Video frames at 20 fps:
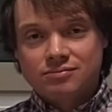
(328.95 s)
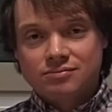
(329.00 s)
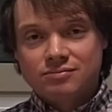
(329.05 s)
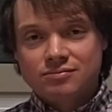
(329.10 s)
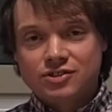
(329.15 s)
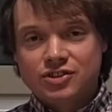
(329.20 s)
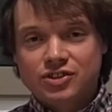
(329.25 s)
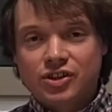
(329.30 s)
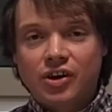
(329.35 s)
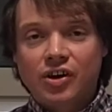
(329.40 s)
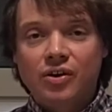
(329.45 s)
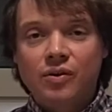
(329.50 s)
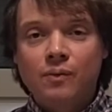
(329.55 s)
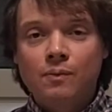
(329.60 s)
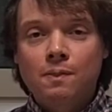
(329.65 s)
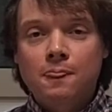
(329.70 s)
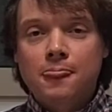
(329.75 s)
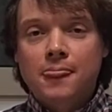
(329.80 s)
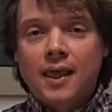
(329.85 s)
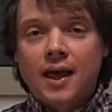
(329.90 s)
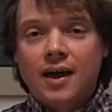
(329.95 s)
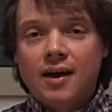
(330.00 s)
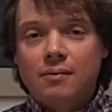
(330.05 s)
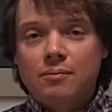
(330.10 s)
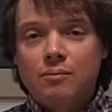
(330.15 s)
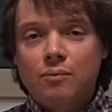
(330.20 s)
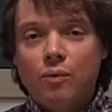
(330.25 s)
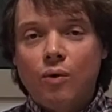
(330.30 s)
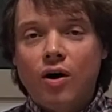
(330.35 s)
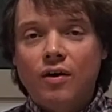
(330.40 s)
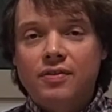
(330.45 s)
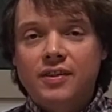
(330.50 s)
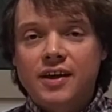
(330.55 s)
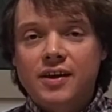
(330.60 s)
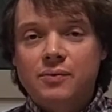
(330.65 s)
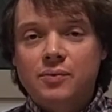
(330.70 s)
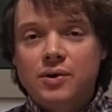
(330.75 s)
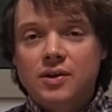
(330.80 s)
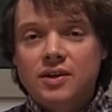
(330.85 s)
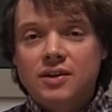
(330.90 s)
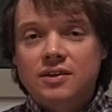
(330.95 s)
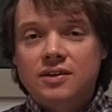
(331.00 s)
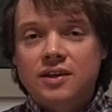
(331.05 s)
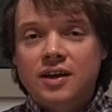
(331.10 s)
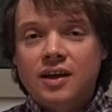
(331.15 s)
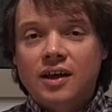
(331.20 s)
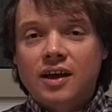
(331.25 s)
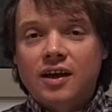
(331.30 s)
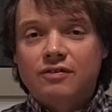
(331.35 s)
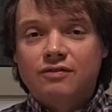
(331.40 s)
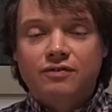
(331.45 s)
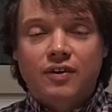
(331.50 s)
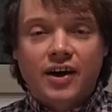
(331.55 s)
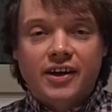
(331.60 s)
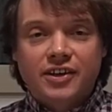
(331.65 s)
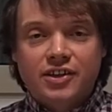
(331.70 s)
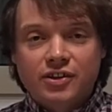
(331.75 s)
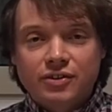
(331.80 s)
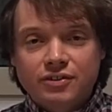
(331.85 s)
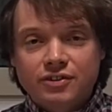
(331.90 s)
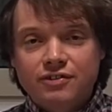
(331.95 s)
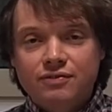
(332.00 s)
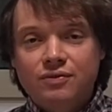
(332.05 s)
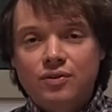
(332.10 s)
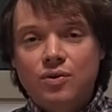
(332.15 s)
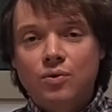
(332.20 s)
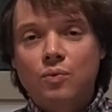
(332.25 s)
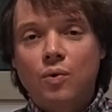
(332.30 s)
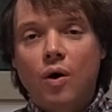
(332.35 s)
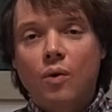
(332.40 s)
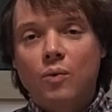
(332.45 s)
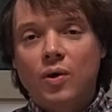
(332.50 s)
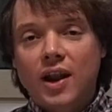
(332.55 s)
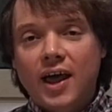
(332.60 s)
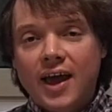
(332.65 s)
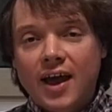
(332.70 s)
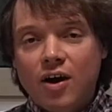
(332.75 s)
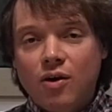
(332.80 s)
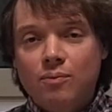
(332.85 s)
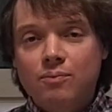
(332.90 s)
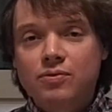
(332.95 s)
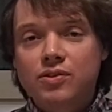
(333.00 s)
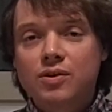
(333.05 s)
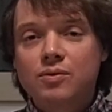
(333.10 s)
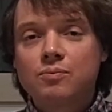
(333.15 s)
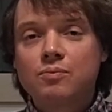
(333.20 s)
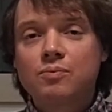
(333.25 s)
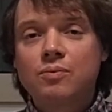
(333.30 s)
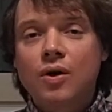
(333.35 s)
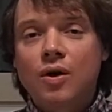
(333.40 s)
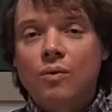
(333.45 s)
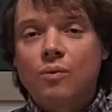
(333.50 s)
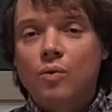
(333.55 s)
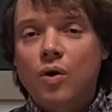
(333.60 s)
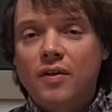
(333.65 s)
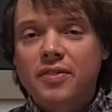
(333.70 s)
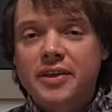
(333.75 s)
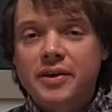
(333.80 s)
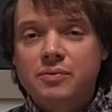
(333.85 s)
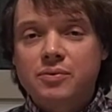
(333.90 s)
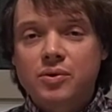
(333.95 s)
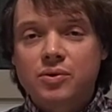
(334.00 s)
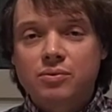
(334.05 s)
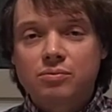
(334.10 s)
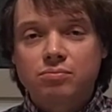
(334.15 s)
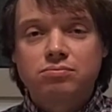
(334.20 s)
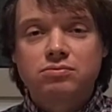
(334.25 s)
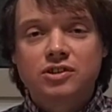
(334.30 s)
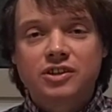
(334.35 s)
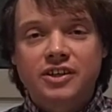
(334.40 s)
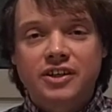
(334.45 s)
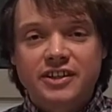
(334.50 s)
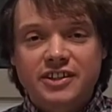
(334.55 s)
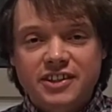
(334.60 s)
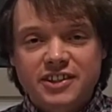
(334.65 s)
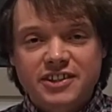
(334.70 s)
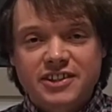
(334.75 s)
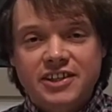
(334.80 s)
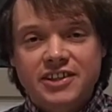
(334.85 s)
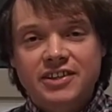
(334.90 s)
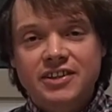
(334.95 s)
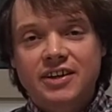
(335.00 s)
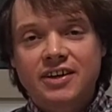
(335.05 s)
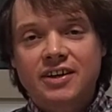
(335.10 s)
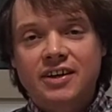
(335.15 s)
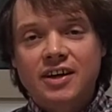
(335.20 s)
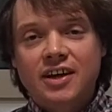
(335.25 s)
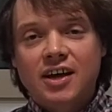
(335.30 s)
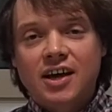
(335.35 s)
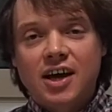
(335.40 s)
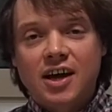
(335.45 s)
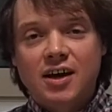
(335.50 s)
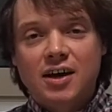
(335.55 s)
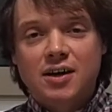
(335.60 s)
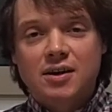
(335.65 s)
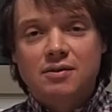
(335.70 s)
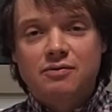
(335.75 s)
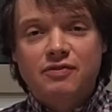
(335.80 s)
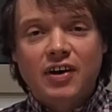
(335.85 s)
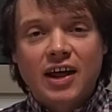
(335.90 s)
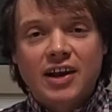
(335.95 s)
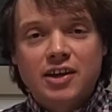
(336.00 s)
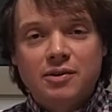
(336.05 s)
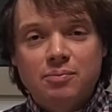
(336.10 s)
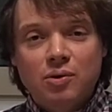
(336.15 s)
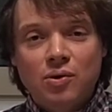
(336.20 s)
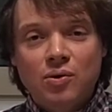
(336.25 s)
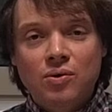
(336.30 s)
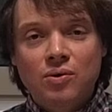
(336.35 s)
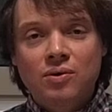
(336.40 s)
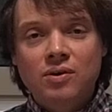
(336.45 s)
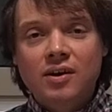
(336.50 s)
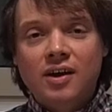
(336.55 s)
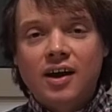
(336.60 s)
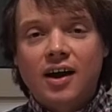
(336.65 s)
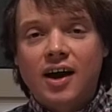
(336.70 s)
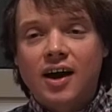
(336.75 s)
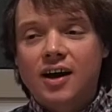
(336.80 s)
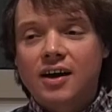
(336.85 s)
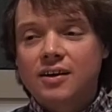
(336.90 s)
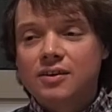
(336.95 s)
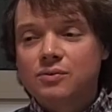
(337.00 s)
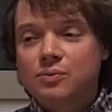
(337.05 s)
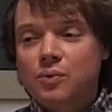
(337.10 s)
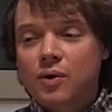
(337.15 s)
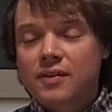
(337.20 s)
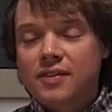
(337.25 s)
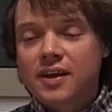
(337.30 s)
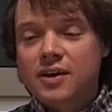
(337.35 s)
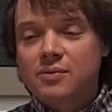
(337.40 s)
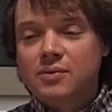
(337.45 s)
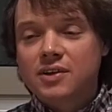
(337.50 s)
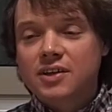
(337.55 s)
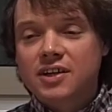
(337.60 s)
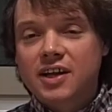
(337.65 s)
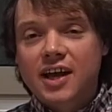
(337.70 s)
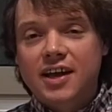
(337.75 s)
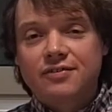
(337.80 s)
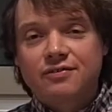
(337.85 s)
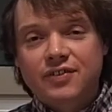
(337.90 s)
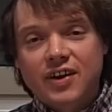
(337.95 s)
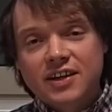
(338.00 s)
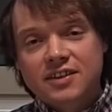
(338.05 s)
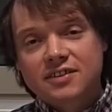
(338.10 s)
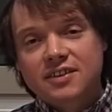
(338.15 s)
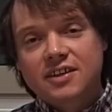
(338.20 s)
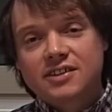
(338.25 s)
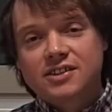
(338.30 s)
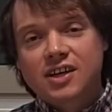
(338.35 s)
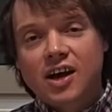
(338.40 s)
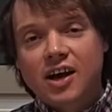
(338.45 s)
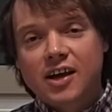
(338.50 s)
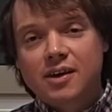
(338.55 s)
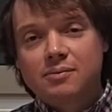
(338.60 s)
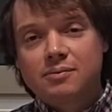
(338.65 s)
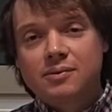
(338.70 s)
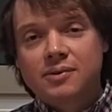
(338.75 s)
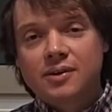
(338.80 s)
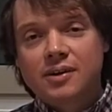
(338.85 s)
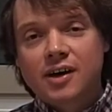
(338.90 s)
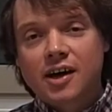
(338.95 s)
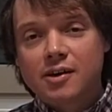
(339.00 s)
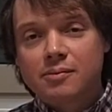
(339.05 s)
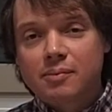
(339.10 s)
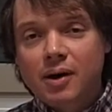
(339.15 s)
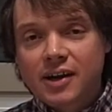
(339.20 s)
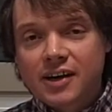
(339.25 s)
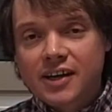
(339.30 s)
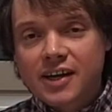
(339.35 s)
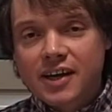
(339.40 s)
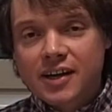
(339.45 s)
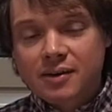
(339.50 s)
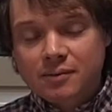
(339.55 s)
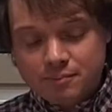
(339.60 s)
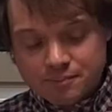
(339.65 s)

So what they will find useful, what will help them, what they will consider valuable, and what they will invest their time and money in.